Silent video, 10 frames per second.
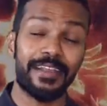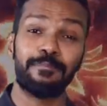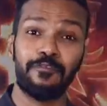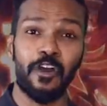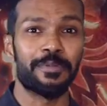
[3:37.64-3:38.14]
that
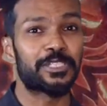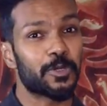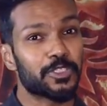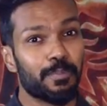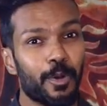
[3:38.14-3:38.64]
performance
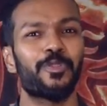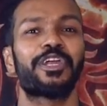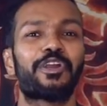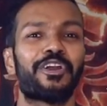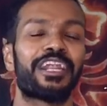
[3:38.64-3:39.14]
was more
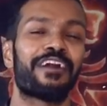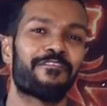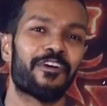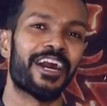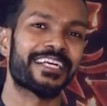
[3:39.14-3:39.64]
than good
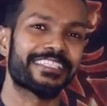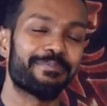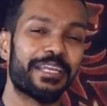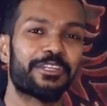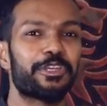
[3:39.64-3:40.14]
enough for
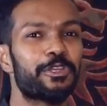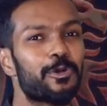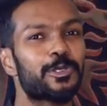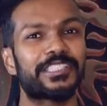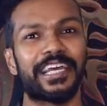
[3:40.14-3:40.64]
RCB to
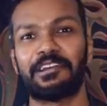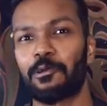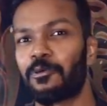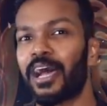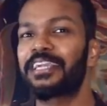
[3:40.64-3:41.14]
use their
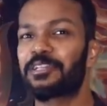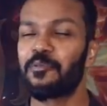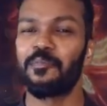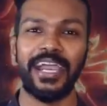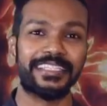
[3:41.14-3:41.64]
right
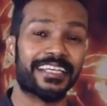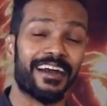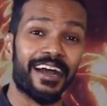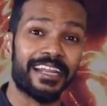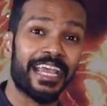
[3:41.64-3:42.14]
to match card